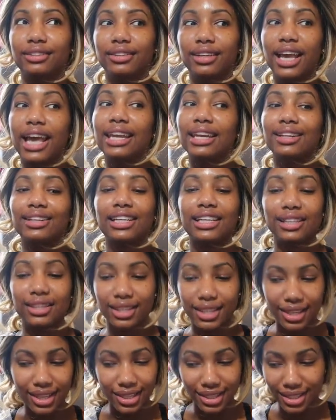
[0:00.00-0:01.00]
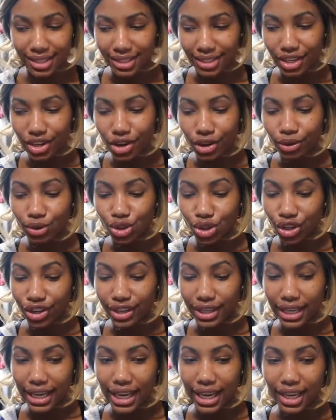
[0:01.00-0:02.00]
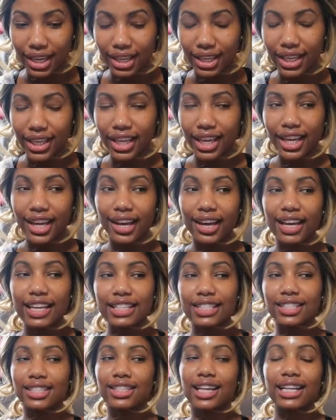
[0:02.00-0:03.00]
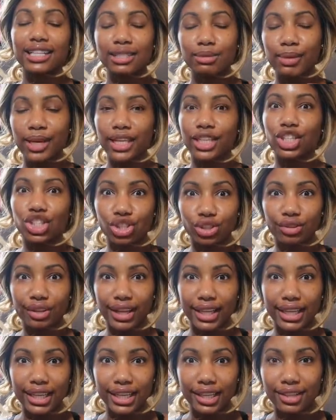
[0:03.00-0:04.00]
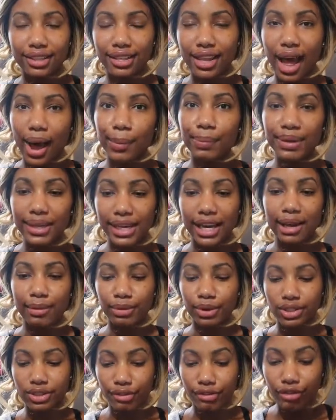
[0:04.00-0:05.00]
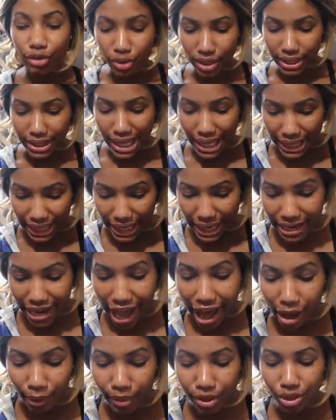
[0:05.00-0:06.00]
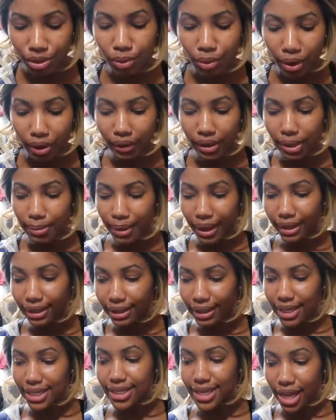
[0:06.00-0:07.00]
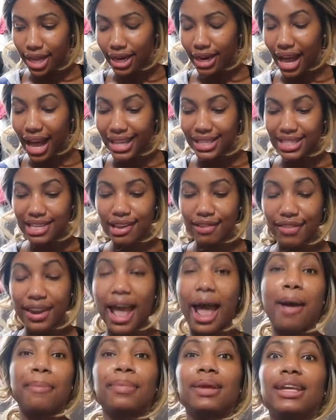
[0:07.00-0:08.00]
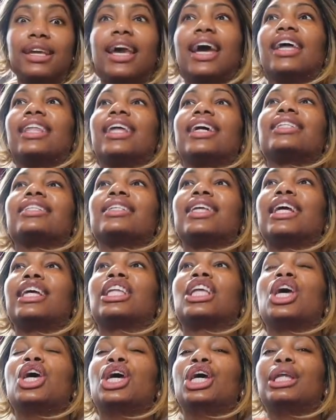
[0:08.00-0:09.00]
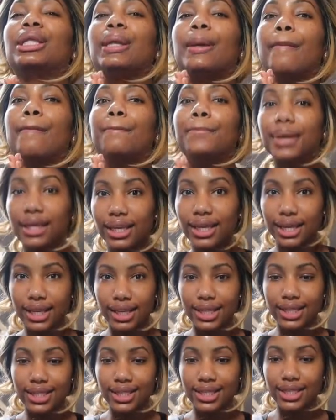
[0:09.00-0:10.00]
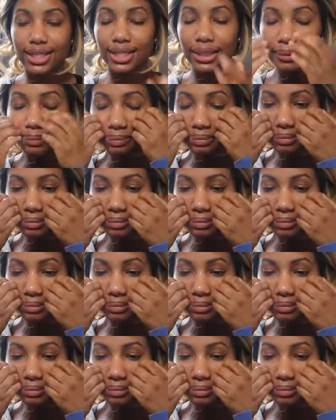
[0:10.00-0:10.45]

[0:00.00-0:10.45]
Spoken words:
handling this, you know, journey. That's my issue, like not being able to focus on the now. When you worry about things that hasn't even happened yet, that's like the biggest,